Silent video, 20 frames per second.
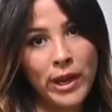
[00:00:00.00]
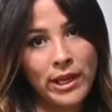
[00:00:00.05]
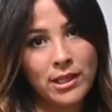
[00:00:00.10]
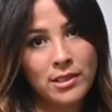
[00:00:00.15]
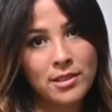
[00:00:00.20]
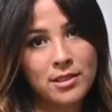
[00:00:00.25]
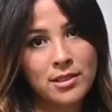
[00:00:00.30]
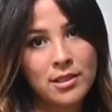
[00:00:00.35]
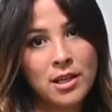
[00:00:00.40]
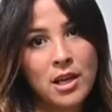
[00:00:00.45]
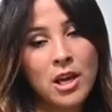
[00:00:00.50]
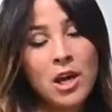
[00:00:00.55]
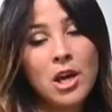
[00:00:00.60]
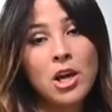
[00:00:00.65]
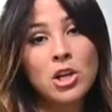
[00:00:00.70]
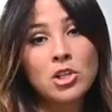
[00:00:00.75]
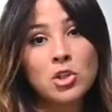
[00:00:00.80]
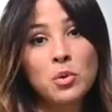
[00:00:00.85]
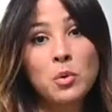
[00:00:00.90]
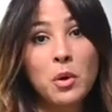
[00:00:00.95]
waist.
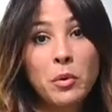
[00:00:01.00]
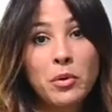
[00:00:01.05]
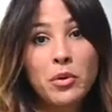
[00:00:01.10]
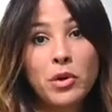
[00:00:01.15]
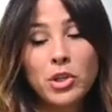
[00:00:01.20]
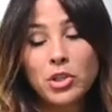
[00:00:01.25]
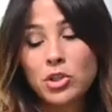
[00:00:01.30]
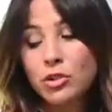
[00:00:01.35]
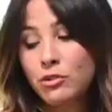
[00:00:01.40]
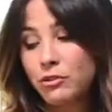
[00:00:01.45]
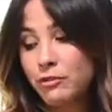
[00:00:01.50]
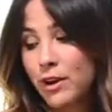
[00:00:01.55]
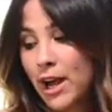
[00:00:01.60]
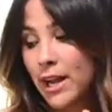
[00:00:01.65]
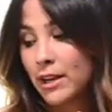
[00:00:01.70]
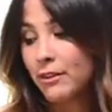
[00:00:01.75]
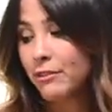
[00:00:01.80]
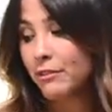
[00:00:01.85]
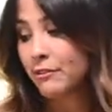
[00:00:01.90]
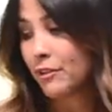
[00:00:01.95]
So what we're going to
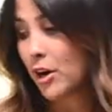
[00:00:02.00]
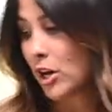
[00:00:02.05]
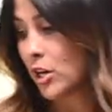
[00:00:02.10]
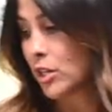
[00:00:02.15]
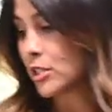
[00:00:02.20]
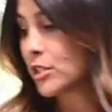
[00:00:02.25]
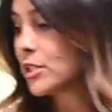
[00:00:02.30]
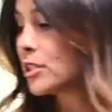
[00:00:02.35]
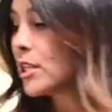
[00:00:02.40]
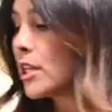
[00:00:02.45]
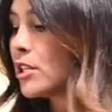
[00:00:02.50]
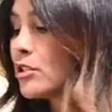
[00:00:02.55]
find first